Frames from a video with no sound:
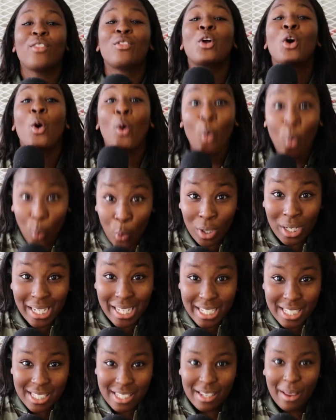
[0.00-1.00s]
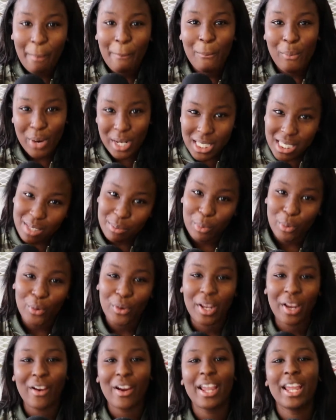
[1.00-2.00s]
The coolest principal
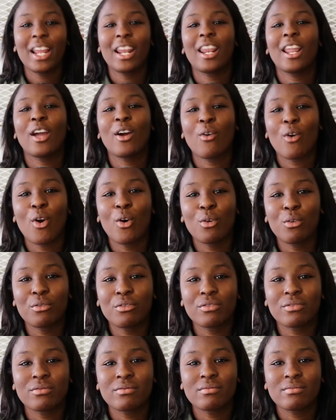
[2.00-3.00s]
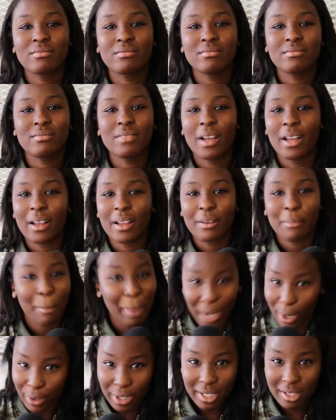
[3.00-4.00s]
here at Inlet Grove,
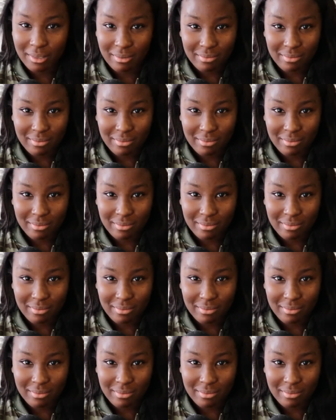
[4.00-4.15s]
period.